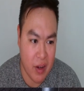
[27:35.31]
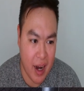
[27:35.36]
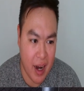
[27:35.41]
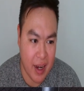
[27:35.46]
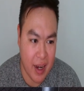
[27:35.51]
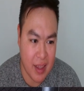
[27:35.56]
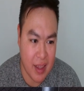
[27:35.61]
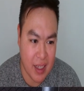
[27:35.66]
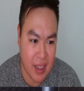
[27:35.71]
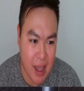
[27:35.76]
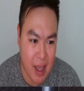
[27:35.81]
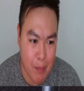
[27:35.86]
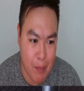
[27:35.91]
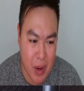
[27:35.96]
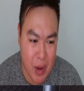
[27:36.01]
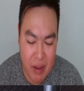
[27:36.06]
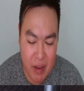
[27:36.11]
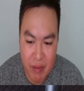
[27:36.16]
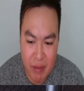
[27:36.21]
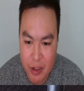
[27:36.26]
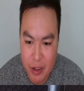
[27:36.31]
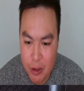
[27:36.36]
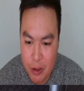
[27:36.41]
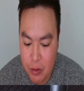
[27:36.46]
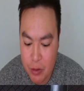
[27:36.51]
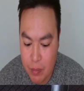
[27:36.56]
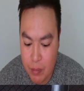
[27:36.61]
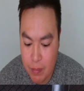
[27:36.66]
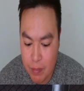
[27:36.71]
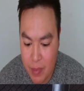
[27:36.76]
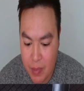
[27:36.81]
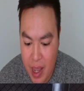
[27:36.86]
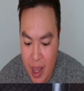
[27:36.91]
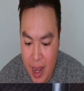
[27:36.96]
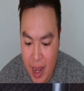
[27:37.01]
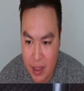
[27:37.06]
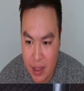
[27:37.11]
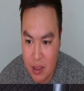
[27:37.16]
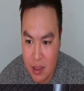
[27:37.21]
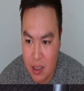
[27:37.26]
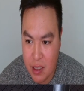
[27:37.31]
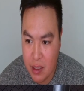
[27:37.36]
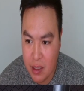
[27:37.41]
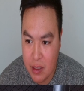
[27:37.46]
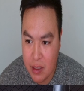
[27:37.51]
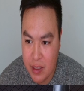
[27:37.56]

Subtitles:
I think that Menenfield has the